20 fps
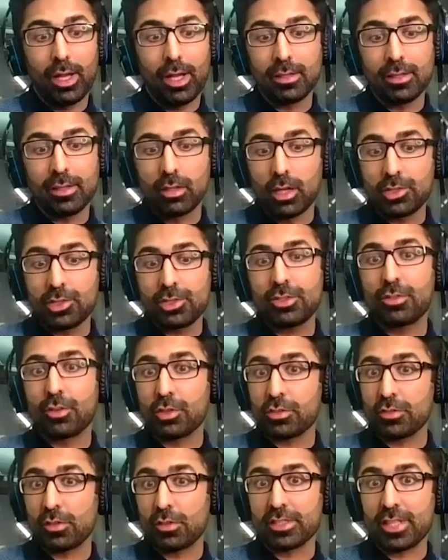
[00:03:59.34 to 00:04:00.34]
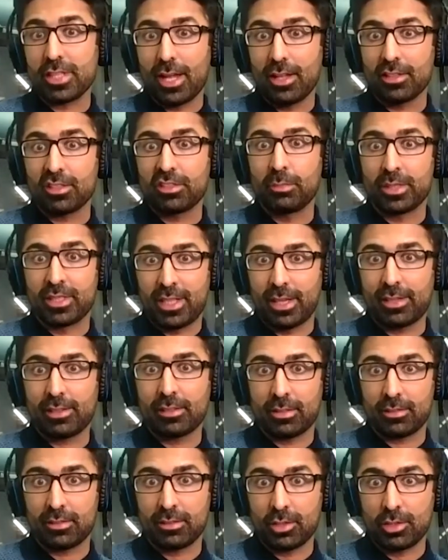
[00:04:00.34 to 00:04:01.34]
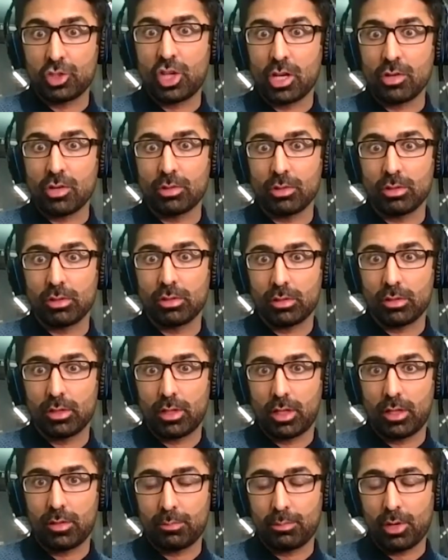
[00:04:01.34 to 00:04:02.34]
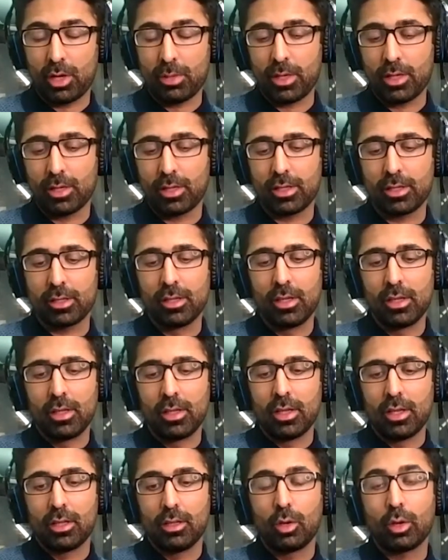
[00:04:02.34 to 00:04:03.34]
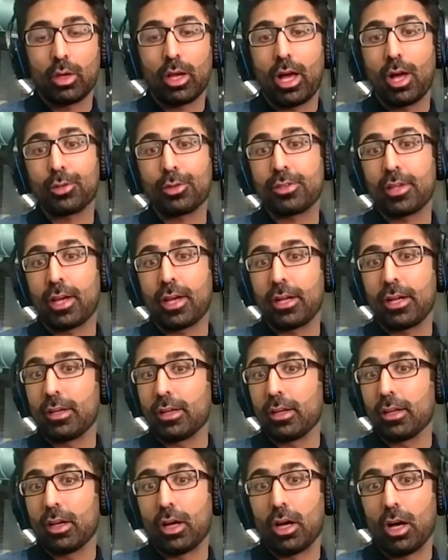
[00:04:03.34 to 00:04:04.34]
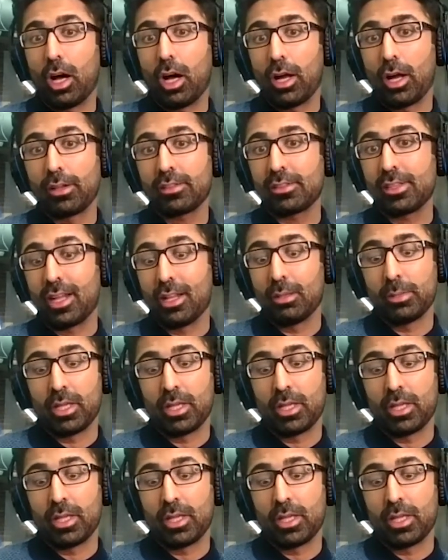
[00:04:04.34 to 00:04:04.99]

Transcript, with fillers: think not just first of all Dallas, but Texas in general, uh, primarily. Look, outside, honestly, I'll